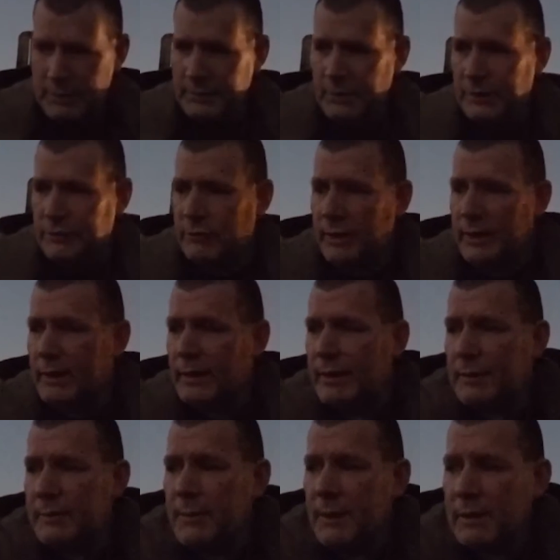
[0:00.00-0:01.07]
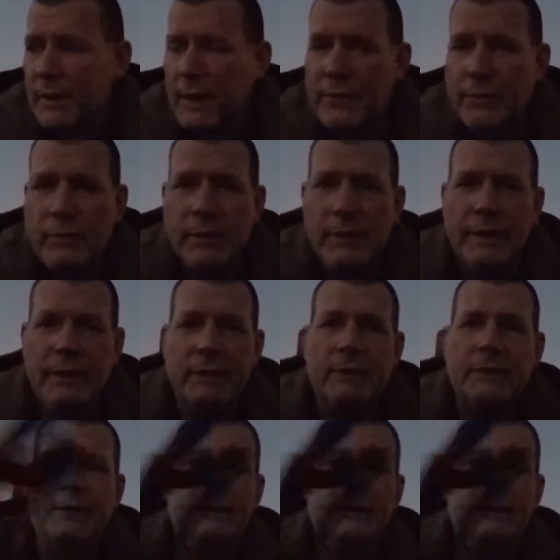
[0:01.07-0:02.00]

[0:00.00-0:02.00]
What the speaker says: So I traded him the Leather Elite